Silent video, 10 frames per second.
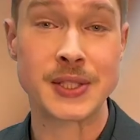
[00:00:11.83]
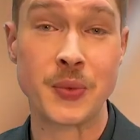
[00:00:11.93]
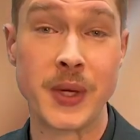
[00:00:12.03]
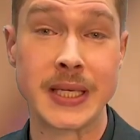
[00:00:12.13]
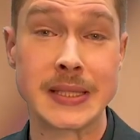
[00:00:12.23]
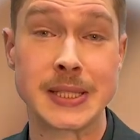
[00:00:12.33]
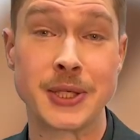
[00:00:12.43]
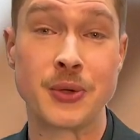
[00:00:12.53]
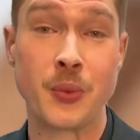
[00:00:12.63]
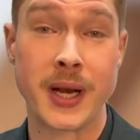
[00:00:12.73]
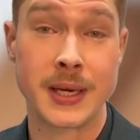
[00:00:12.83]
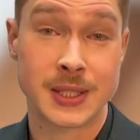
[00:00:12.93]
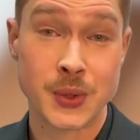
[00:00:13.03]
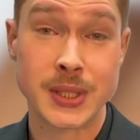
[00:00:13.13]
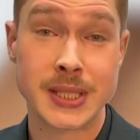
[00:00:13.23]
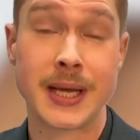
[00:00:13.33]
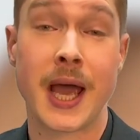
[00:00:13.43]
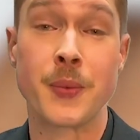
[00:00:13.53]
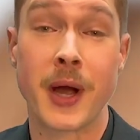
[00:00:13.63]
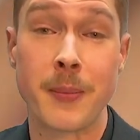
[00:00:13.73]
that we consider when
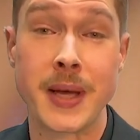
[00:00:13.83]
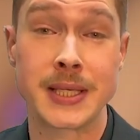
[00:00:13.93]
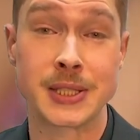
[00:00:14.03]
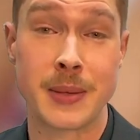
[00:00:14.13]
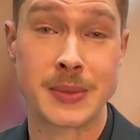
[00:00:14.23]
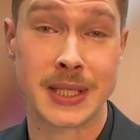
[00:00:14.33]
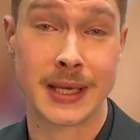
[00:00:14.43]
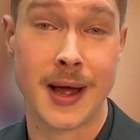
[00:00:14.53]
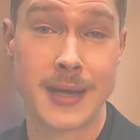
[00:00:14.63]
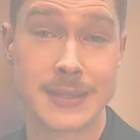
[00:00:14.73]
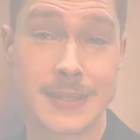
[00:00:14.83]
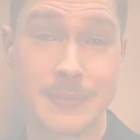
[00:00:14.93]
sourcing and recommending gems to clients.